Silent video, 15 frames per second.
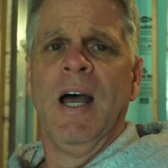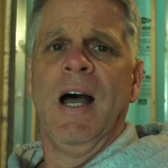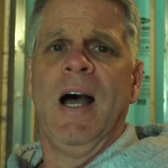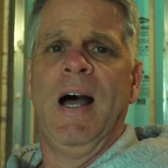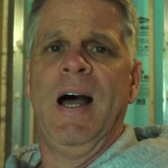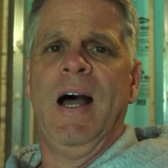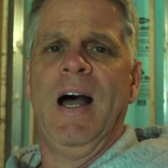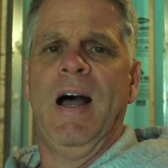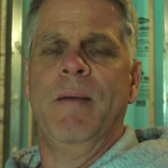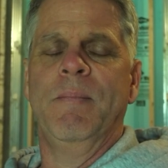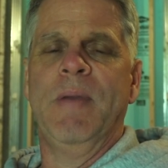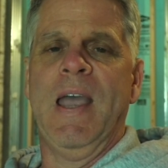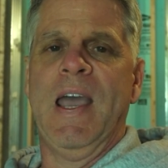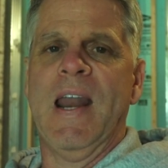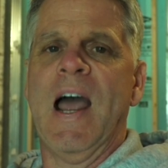
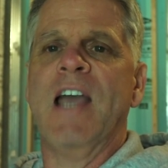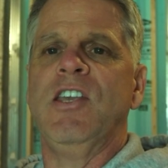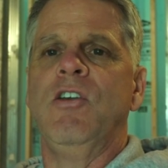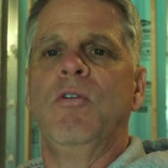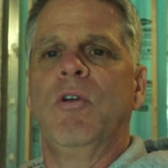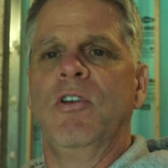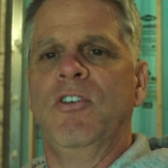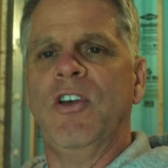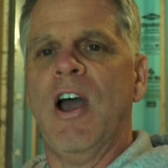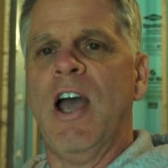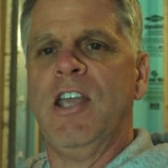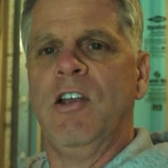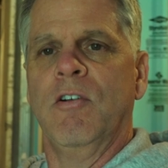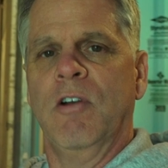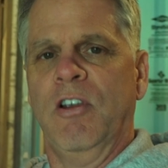um, and how you can tie
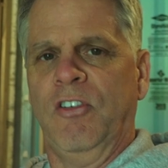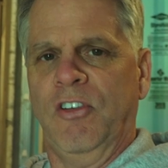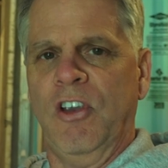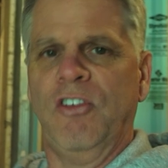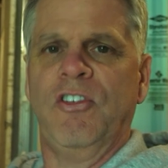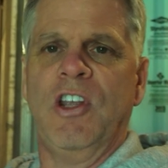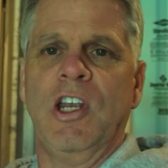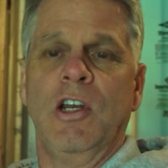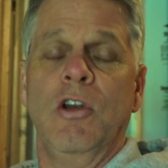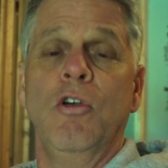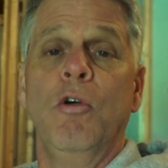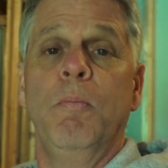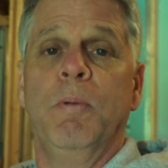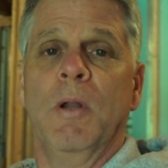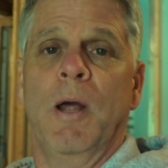your existing
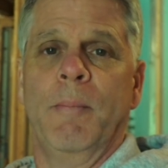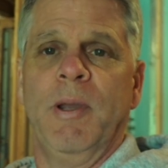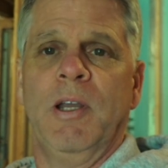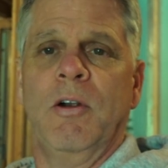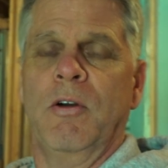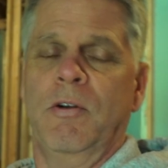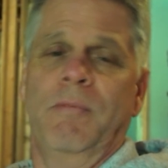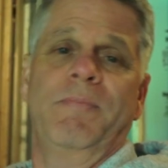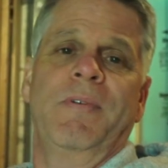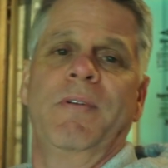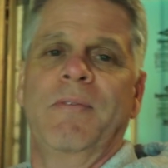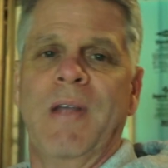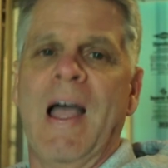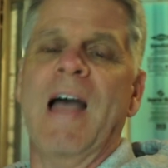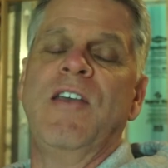new plumbing or
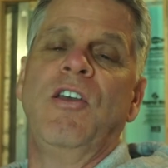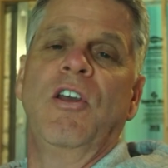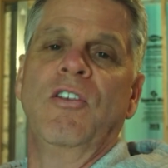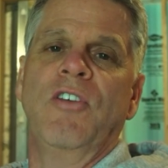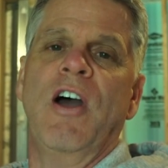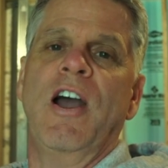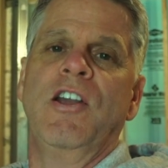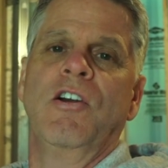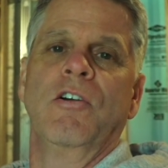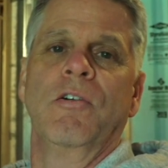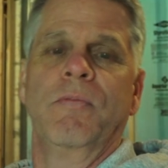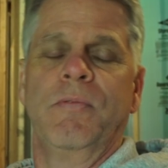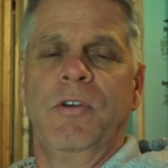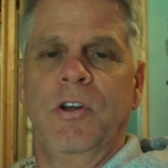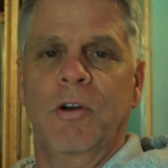how you can tie your,
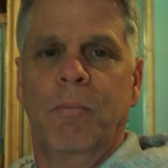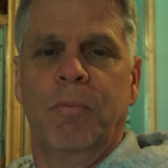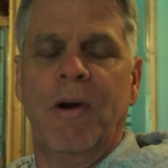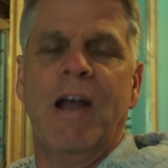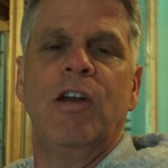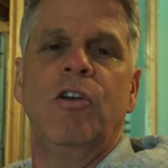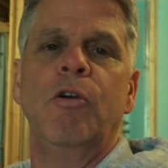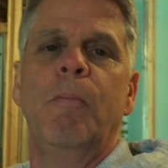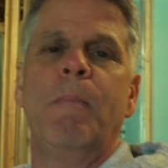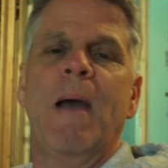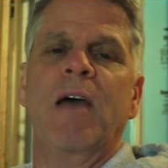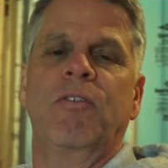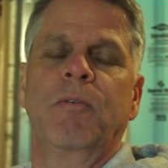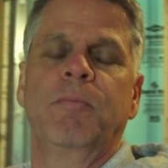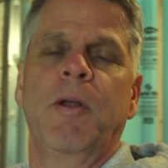your brand new
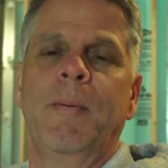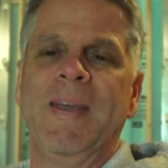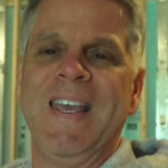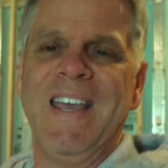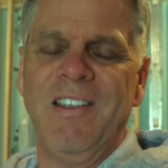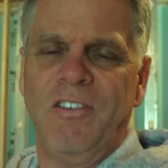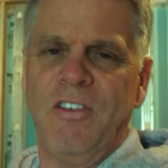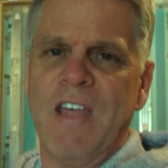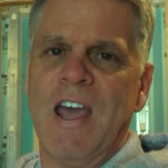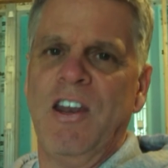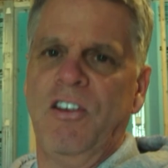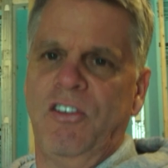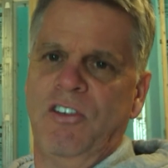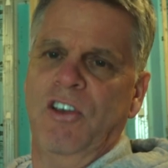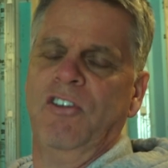bathroom plumbing into that
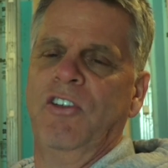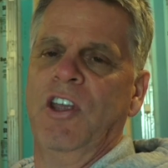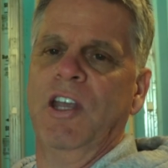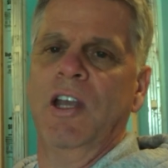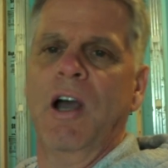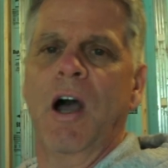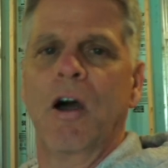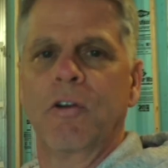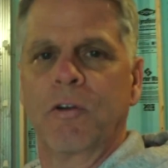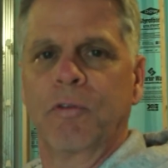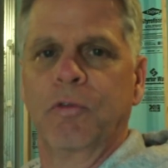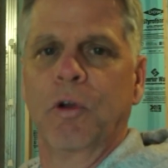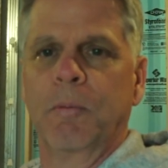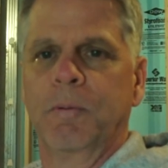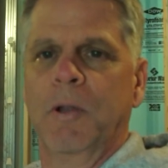existing
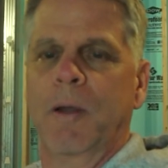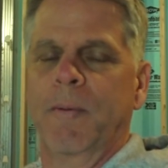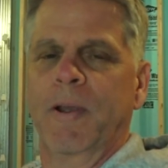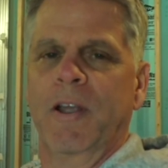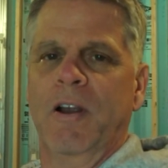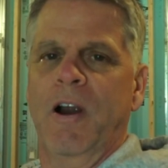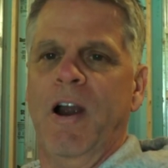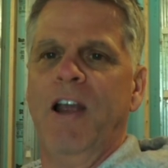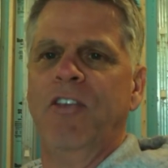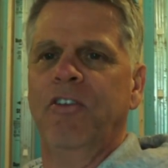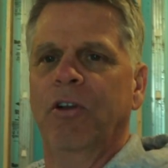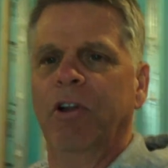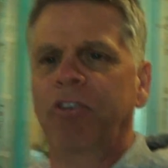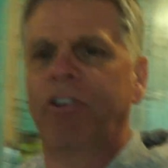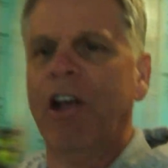underfloor plumbing. All right,
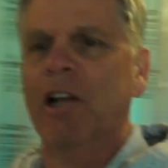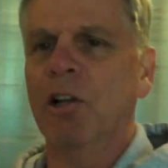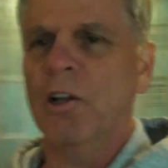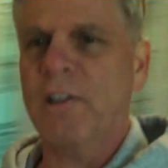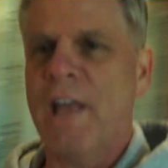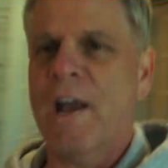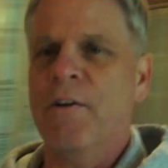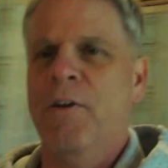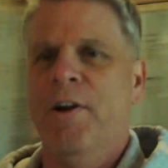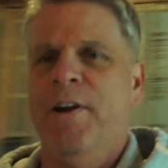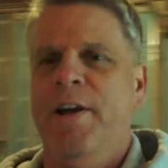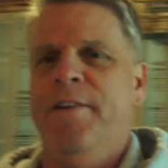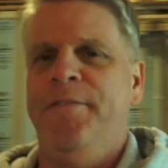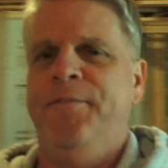so let's take a look at that right now.